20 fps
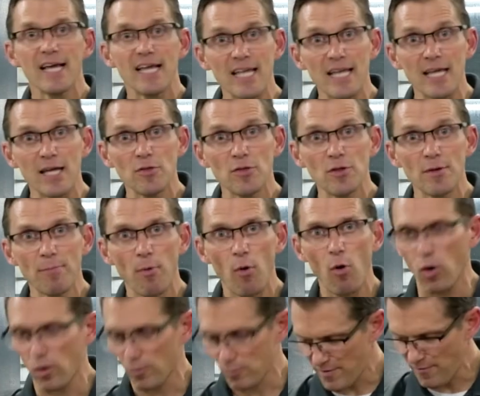in the
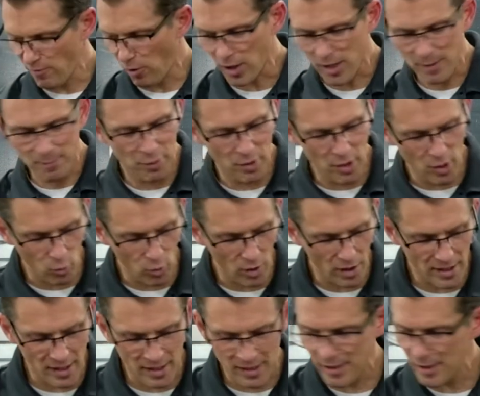bore. We've already put one
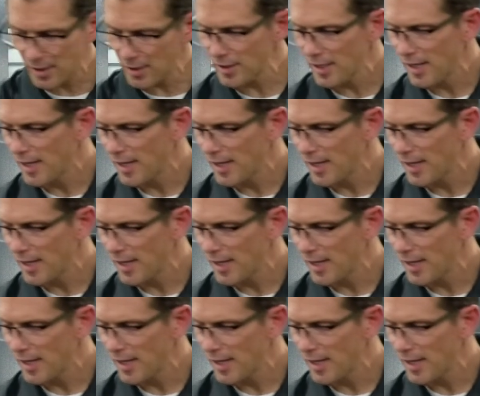in here,